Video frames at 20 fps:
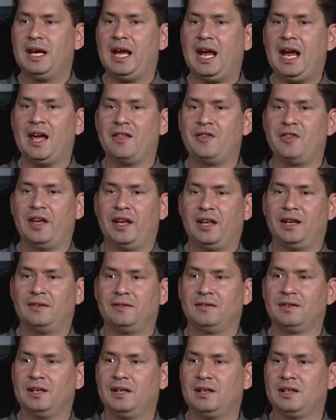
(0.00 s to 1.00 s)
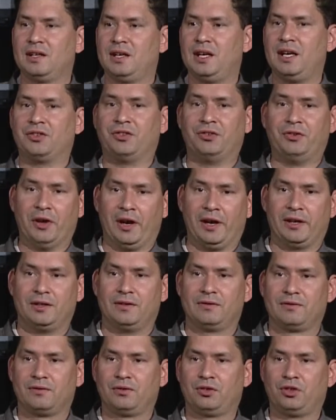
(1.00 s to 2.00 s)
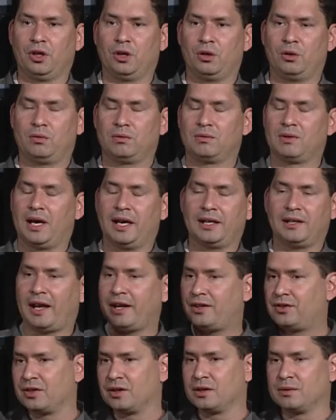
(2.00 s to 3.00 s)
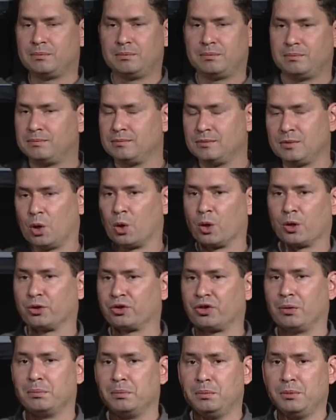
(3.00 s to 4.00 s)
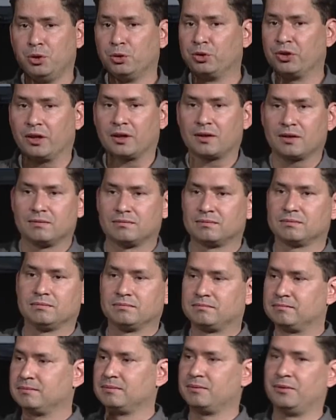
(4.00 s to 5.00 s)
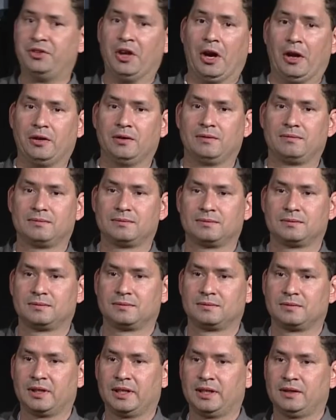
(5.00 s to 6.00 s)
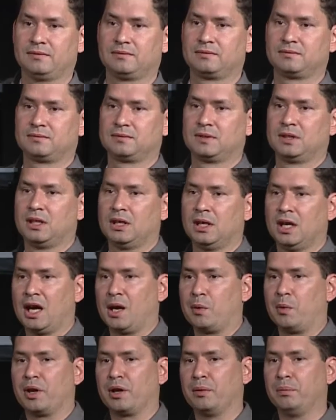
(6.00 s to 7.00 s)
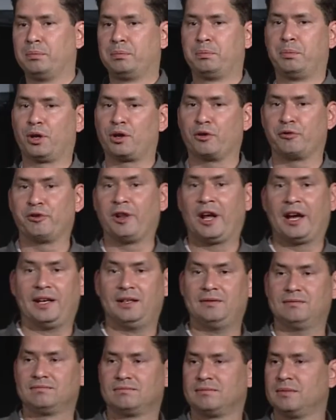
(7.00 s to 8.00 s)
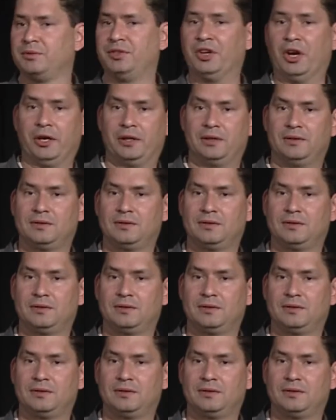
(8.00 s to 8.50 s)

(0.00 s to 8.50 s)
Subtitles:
and then it's done. So I'd like to order some music, done, right? I want to book a flight, done.